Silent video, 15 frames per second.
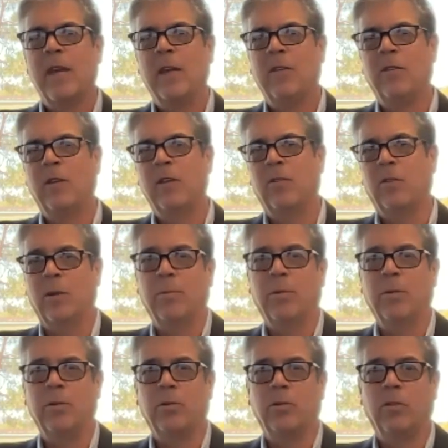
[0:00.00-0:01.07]
is it as
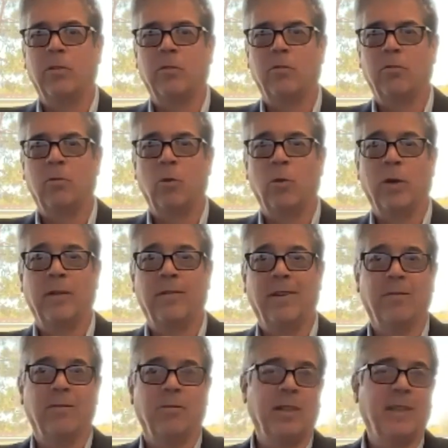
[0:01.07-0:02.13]
simple as just doing it
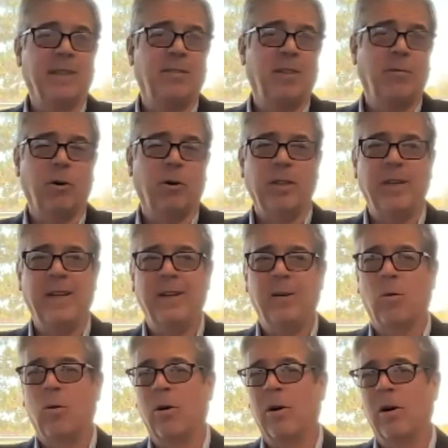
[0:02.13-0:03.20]
differently,
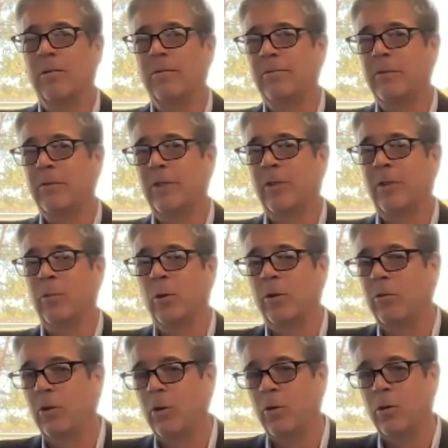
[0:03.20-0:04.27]
or is there
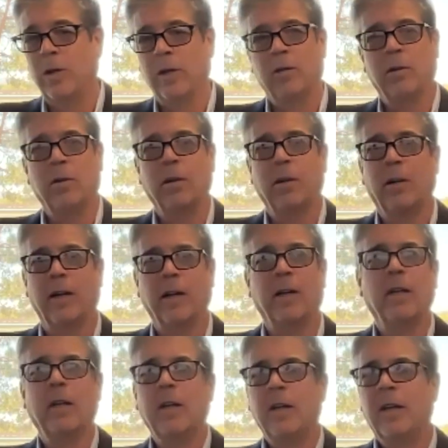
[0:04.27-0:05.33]
more to it, or kind
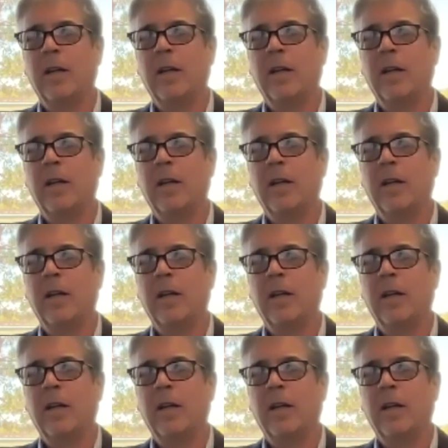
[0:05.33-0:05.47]
of,